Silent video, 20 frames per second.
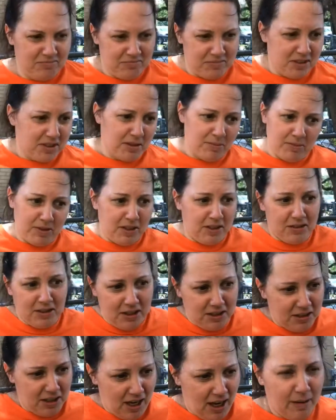something
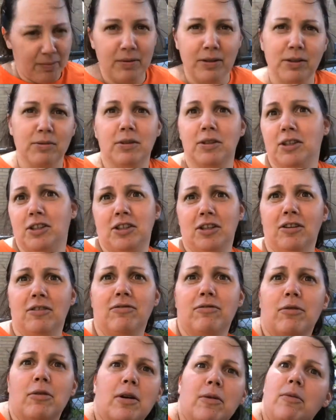that happens when you turn
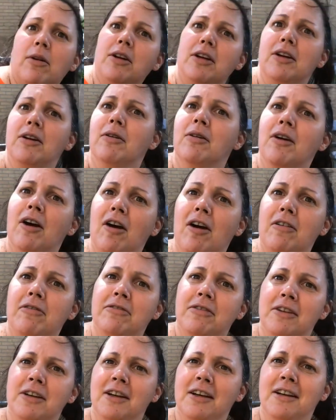41, you don't
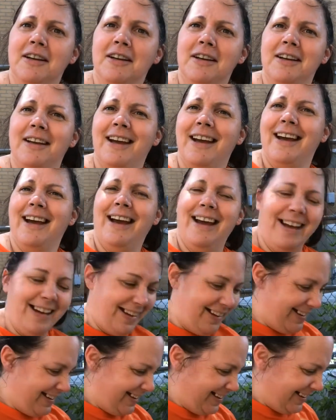cough
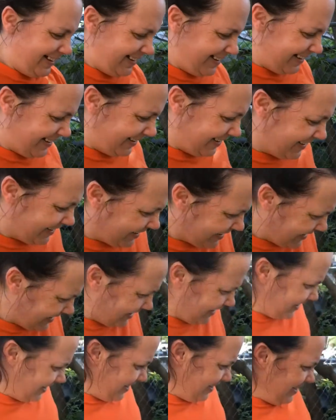or maybe you just haven't
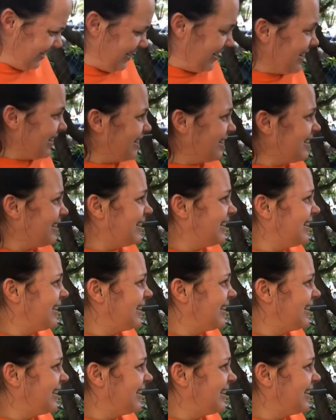had good weed in a few